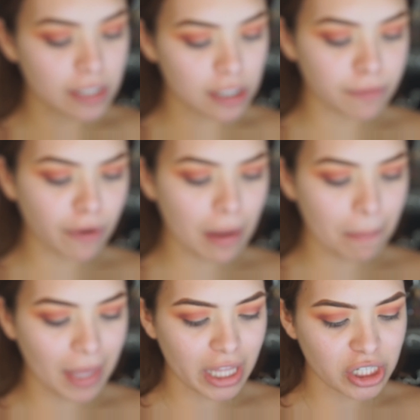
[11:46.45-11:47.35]
This is
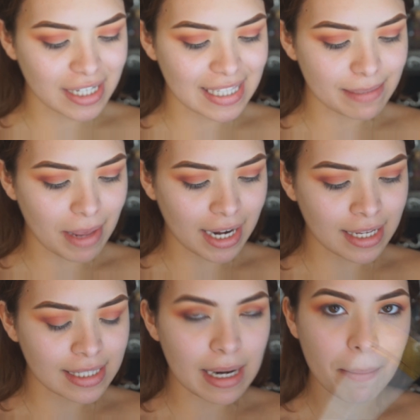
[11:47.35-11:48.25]
from BH
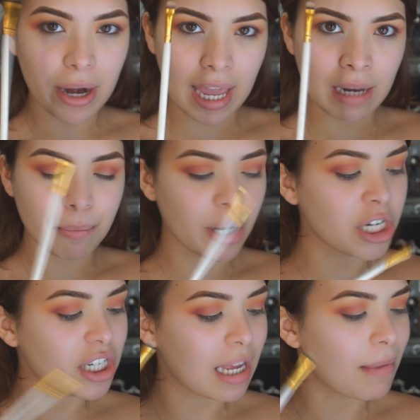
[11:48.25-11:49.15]
Cosmetics, number 8
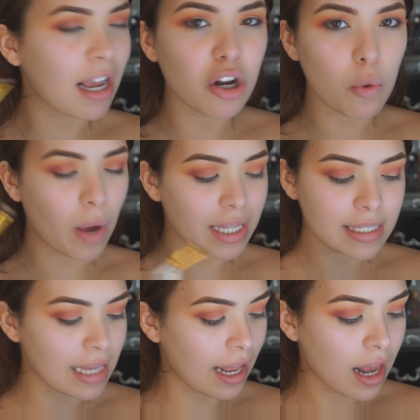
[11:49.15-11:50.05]
brush. It came like in a
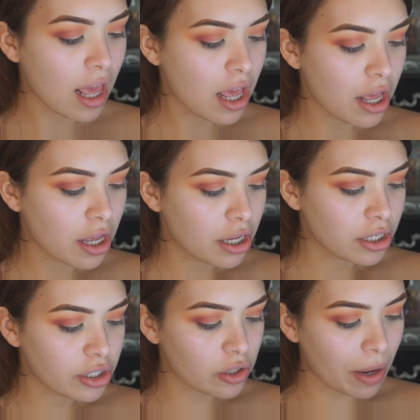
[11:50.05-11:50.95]
white set.
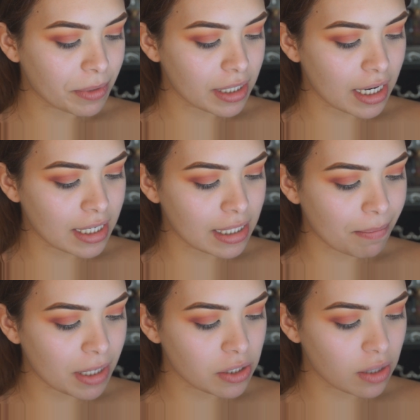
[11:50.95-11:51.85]
So I'm just going to
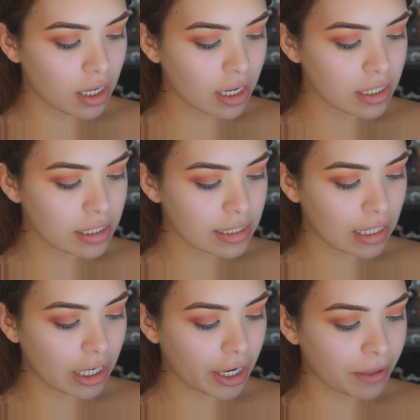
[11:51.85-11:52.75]
dip into the
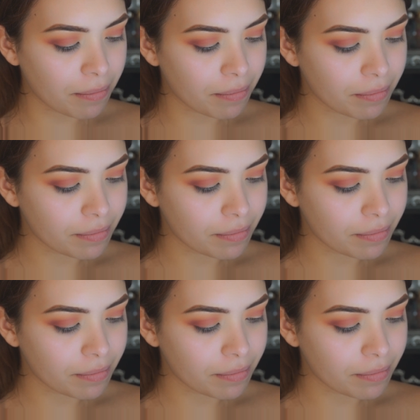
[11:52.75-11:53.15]
concealer.